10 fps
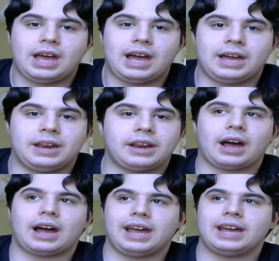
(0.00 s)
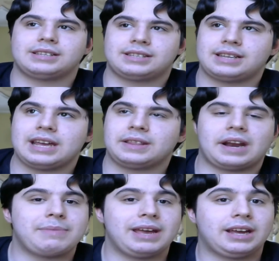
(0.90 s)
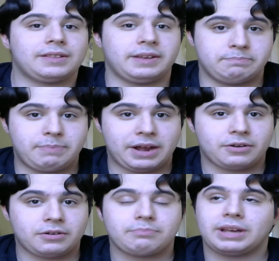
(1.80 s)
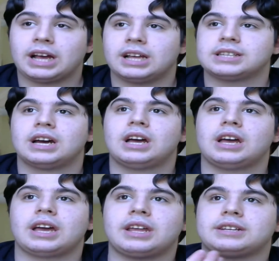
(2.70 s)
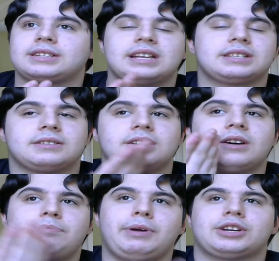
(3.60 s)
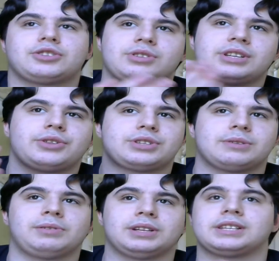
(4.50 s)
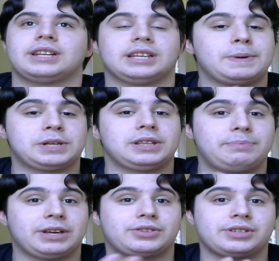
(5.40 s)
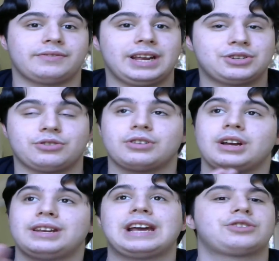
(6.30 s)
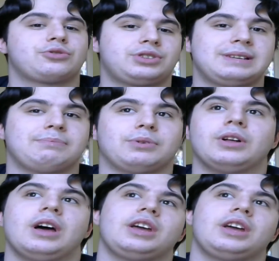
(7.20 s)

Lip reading: And I hate saying that I make them better because, in a sense, pictures in their simplicity, especially pictures of nature, nature's simple.